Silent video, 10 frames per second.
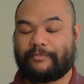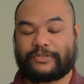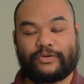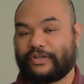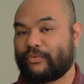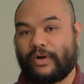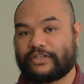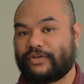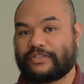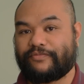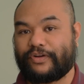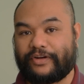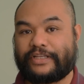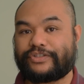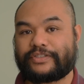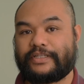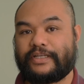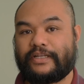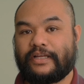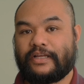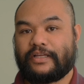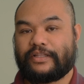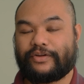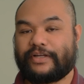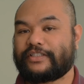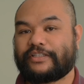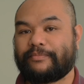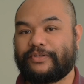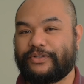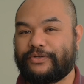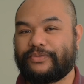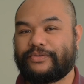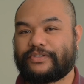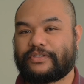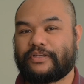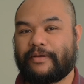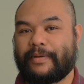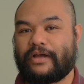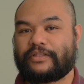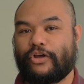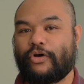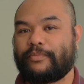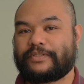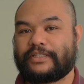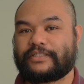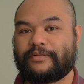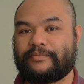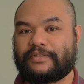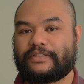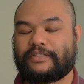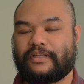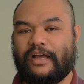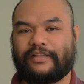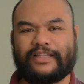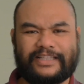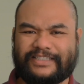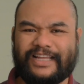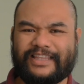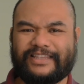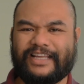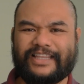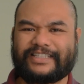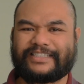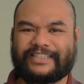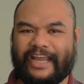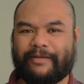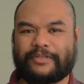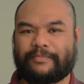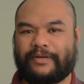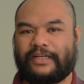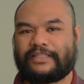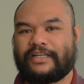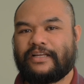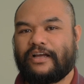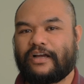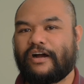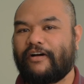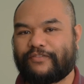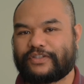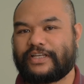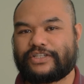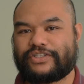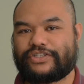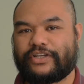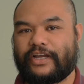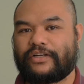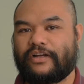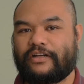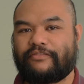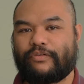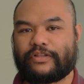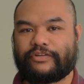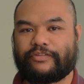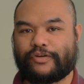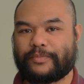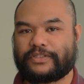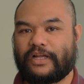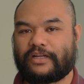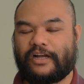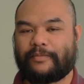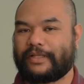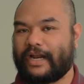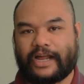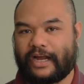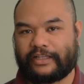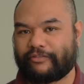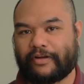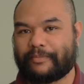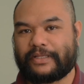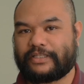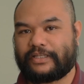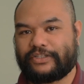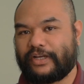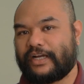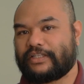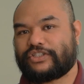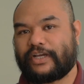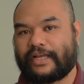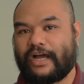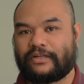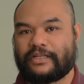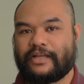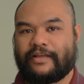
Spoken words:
so you could watch those if you're interested. There is some news about the OM systems that's nothing stamped, but a conversation shared on 43rumors.com that I highly recommend that you guys check out.